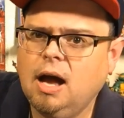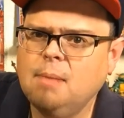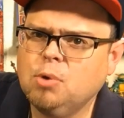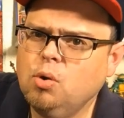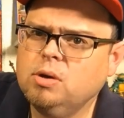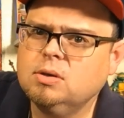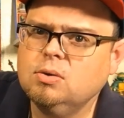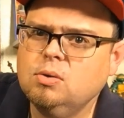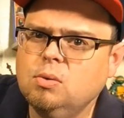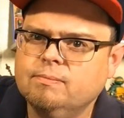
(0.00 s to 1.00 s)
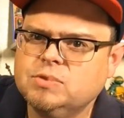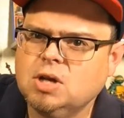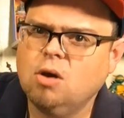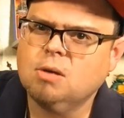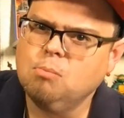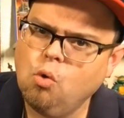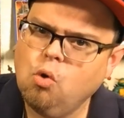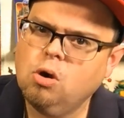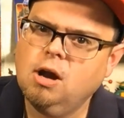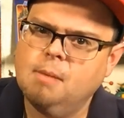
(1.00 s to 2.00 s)
I'm going to talk
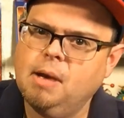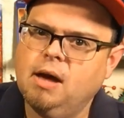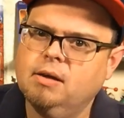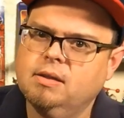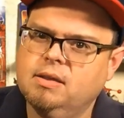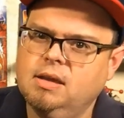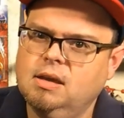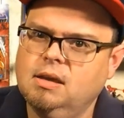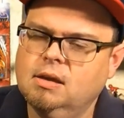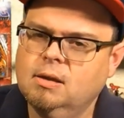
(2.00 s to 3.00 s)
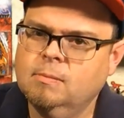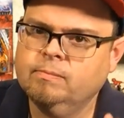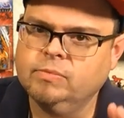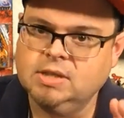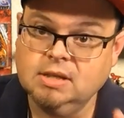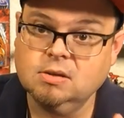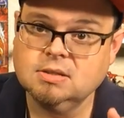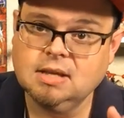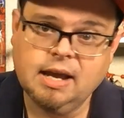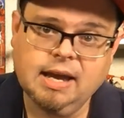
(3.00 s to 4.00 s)
more about the
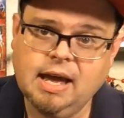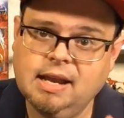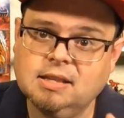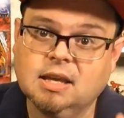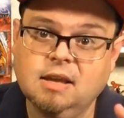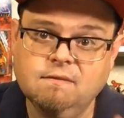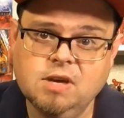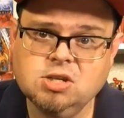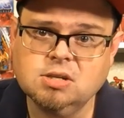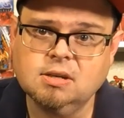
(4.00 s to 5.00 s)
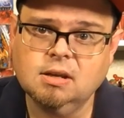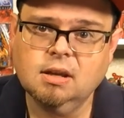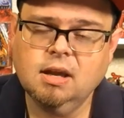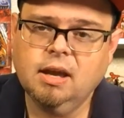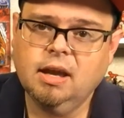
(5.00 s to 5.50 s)
deals that I got at the convention